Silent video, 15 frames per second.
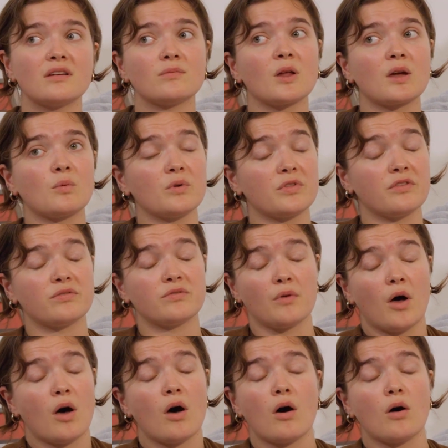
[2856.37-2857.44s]
Like,
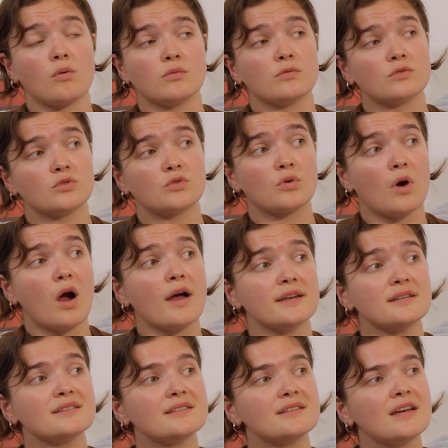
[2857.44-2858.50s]
oh
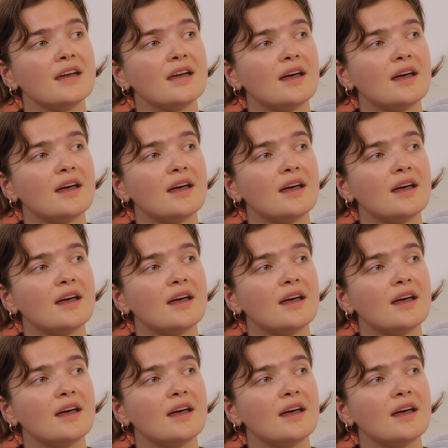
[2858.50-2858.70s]
Christ.